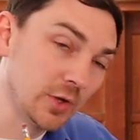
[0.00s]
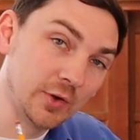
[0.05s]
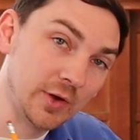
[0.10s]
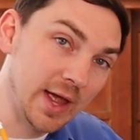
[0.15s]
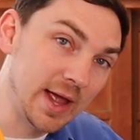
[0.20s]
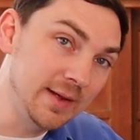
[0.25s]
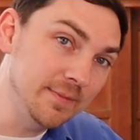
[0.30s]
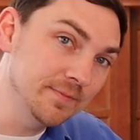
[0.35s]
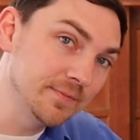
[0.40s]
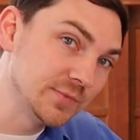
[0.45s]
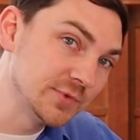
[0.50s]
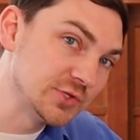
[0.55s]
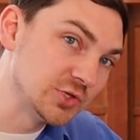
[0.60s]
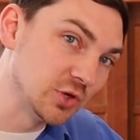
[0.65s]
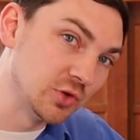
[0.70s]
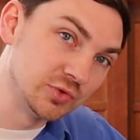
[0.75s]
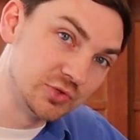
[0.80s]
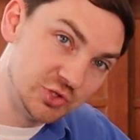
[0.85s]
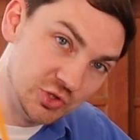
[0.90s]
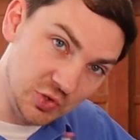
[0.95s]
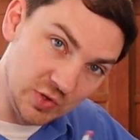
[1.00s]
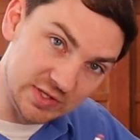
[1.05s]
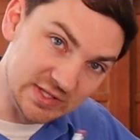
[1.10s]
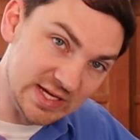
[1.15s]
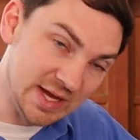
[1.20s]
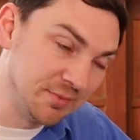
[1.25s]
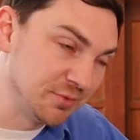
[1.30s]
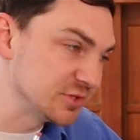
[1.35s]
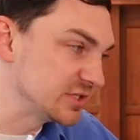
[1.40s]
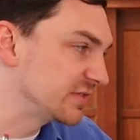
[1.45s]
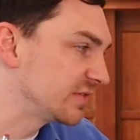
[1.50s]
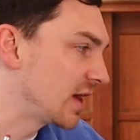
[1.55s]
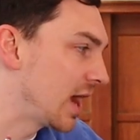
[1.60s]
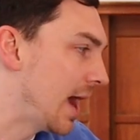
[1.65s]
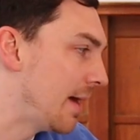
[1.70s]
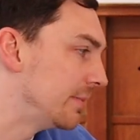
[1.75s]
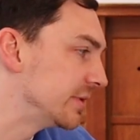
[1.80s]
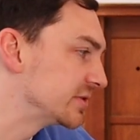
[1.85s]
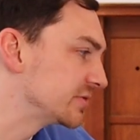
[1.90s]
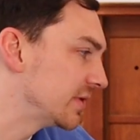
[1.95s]
Okay, so two examples of
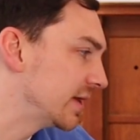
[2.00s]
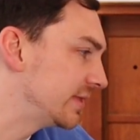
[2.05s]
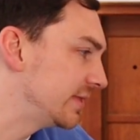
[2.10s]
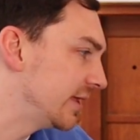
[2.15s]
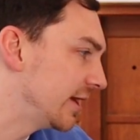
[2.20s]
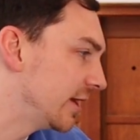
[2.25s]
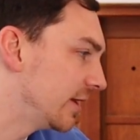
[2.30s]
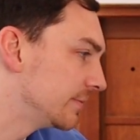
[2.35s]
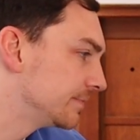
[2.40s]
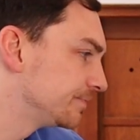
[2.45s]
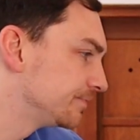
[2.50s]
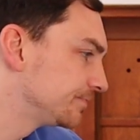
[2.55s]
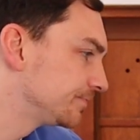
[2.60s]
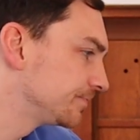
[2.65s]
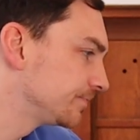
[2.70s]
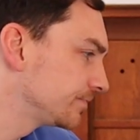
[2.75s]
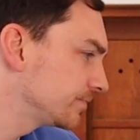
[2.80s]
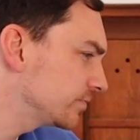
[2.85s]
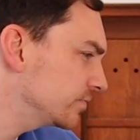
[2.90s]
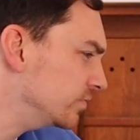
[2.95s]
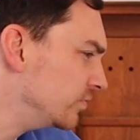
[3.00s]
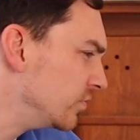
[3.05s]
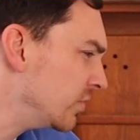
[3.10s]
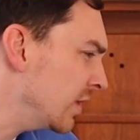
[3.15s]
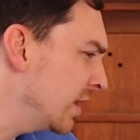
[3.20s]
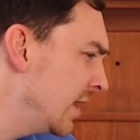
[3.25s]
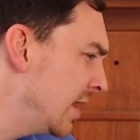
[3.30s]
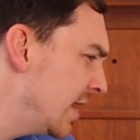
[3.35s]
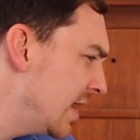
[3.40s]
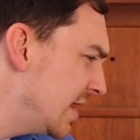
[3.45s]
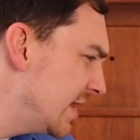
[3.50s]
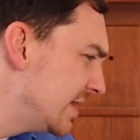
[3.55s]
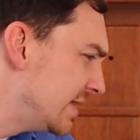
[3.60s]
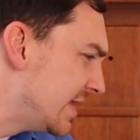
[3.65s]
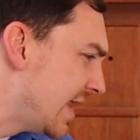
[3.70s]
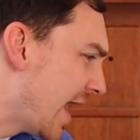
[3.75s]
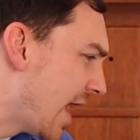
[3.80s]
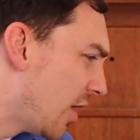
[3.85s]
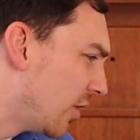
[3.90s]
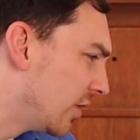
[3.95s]
commas right there.
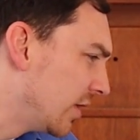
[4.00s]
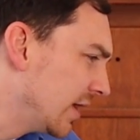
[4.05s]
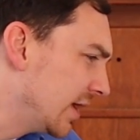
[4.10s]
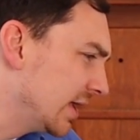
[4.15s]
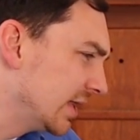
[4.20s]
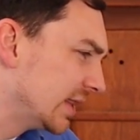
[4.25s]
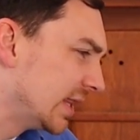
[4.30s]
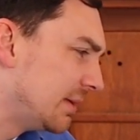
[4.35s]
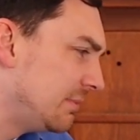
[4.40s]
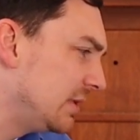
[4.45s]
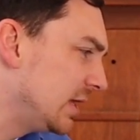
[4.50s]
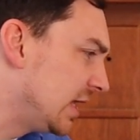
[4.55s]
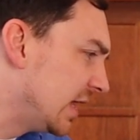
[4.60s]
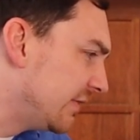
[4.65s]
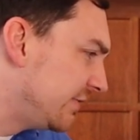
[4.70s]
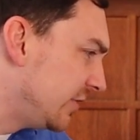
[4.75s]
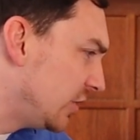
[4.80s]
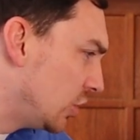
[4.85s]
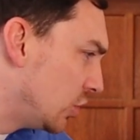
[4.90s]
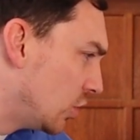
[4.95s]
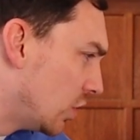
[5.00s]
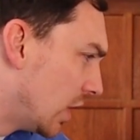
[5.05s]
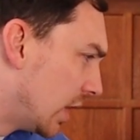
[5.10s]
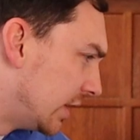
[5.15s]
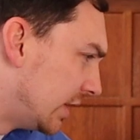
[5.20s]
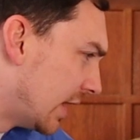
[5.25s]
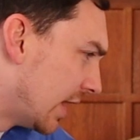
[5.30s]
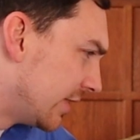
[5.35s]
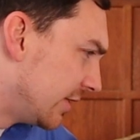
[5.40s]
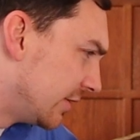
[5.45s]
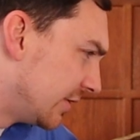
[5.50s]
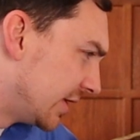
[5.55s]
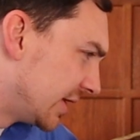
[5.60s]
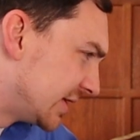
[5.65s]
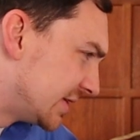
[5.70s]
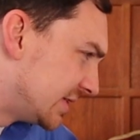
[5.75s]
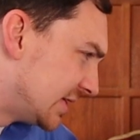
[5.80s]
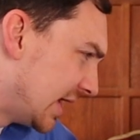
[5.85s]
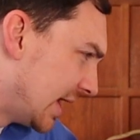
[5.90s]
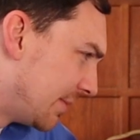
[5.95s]
Now, let me give you another
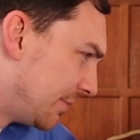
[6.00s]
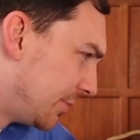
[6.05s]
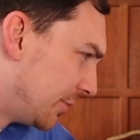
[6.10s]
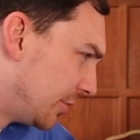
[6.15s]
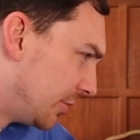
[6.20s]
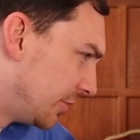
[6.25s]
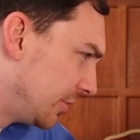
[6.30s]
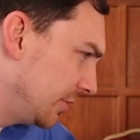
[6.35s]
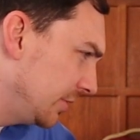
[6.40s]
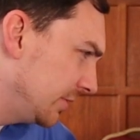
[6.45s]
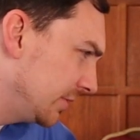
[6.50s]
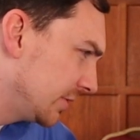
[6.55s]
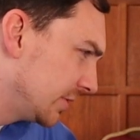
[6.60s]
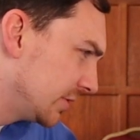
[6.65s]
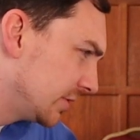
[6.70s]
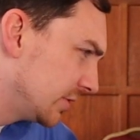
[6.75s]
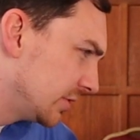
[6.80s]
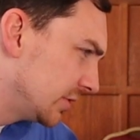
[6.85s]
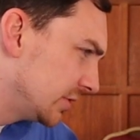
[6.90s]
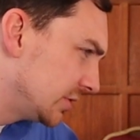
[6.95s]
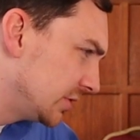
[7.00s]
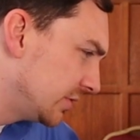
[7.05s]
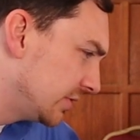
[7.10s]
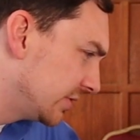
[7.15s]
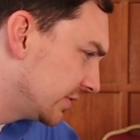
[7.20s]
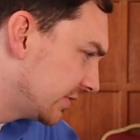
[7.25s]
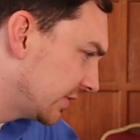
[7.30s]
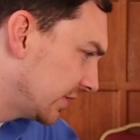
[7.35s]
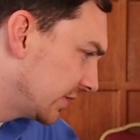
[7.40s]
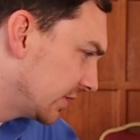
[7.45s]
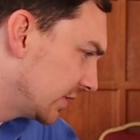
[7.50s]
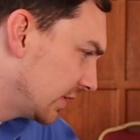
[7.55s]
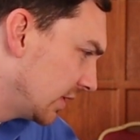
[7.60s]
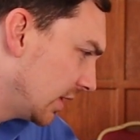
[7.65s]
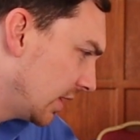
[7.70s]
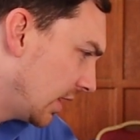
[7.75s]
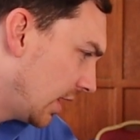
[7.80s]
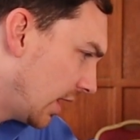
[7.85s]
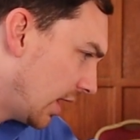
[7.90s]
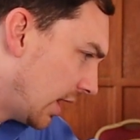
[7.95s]
example.
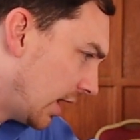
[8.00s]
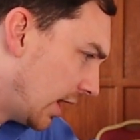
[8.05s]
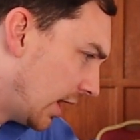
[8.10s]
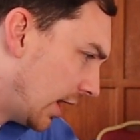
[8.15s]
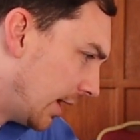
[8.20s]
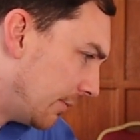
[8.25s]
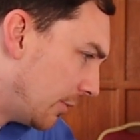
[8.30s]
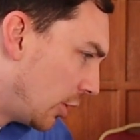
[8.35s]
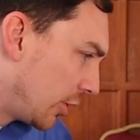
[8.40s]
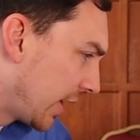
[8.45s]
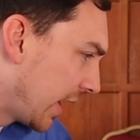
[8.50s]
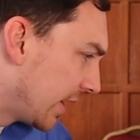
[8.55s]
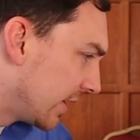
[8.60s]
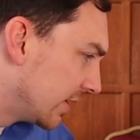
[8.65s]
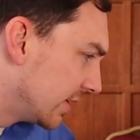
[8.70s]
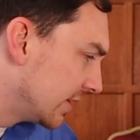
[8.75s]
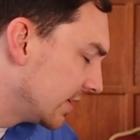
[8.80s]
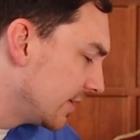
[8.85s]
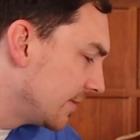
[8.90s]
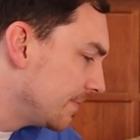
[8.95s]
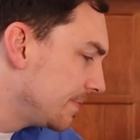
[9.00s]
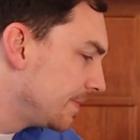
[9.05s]
Um, okay.